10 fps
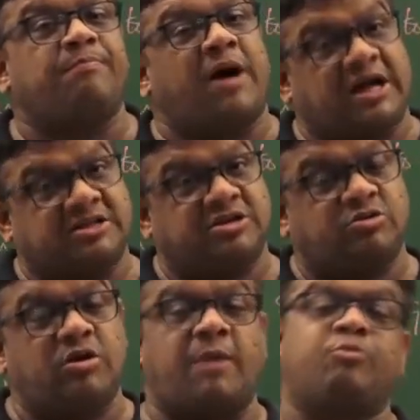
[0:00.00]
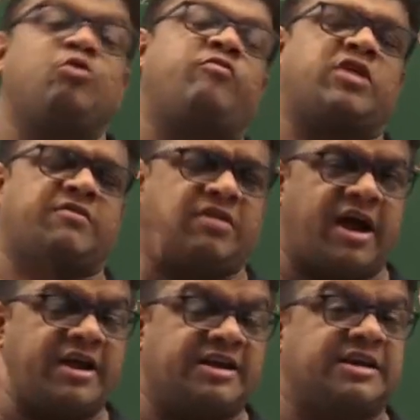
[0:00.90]
path up to whatever
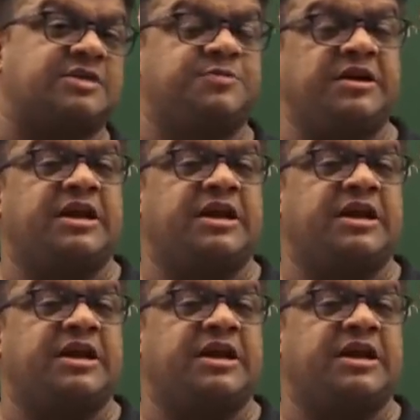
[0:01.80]
height it has been